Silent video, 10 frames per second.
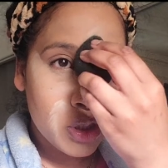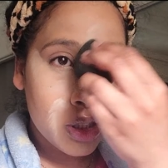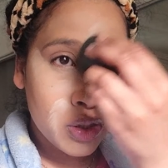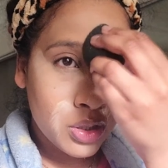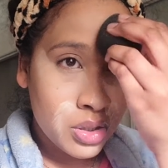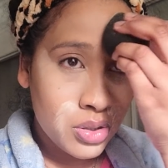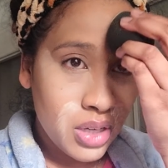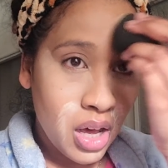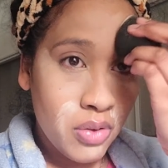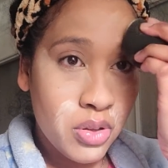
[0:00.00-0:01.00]
show you
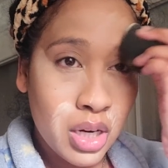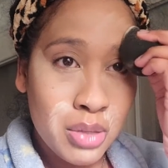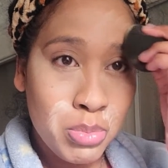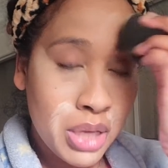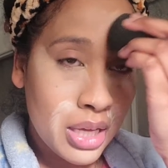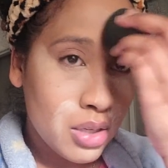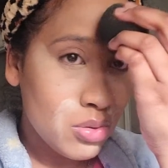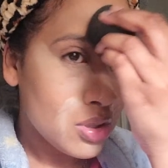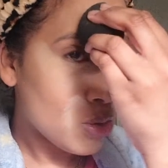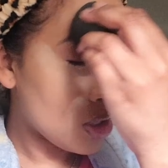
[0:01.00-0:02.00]
after I bake
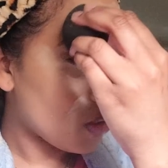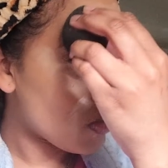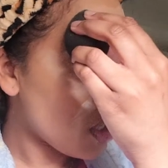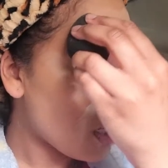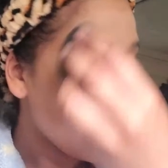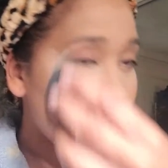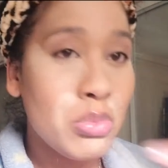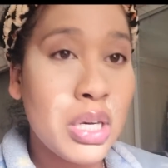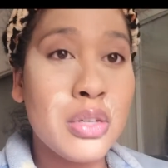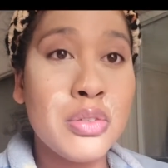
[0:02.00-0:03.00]
which one I'm talking
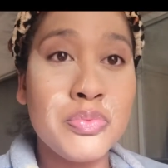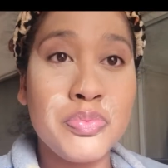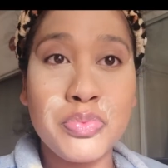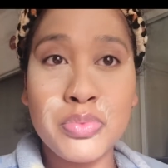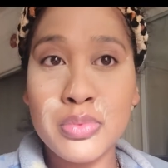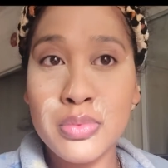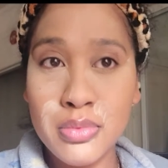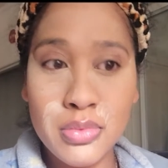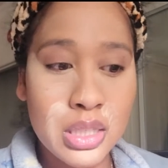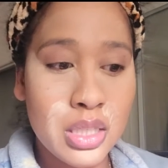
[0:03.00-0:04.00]
about.
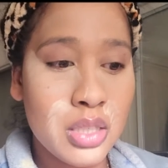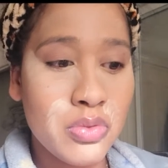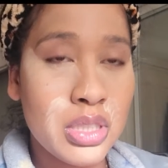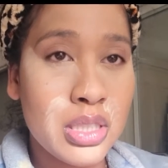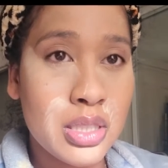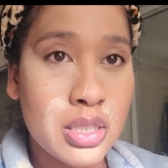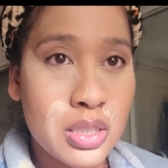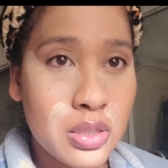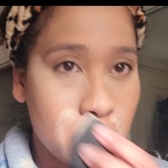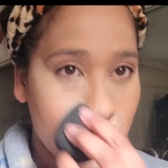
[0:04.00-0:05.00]
Let me just
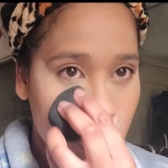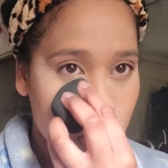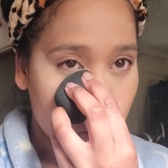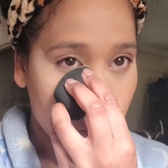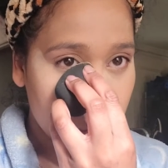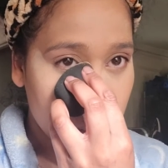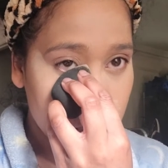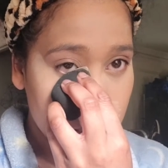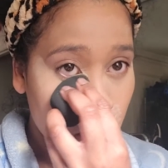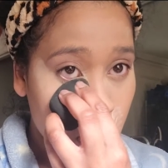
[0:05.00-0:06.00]
smooth
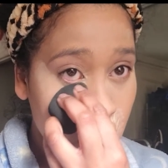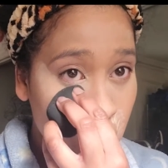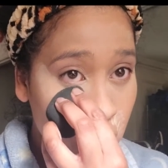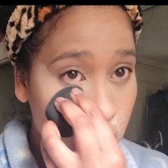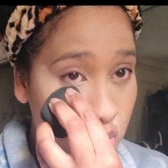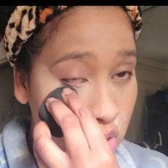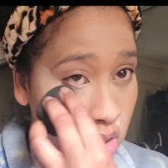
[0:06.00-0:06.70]
this out a little bit.